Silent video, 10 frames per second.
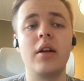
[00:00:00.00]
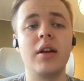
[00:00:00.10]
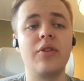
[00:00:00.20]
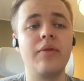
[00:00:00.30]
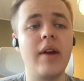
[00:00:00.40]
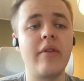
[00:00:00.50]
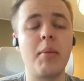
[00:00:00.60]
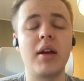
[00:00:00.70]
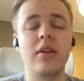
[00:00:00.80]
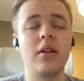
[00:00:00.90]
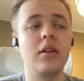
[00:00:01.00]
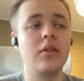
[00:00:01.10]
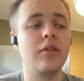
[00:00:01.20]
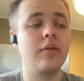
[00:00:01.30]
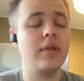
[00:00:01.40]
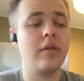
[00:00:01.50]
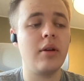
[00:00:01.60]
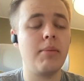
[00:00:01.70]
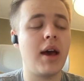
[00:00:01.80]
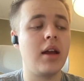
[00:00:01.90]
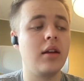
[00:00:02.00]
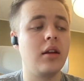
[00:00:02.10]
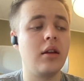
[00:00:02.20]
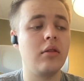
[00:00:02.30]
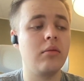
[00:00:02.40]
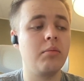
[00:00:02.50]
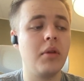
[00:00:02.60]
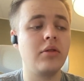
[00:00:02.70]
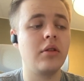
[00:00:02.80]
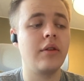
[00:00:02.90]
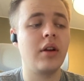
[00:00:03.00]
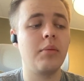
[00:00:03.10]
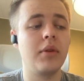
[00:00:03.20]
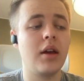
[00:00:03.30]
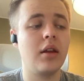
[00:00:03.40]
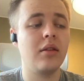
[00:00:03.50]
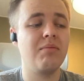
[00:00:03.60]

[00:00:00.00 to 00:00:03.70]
It's very it's very bland and underdeveloped and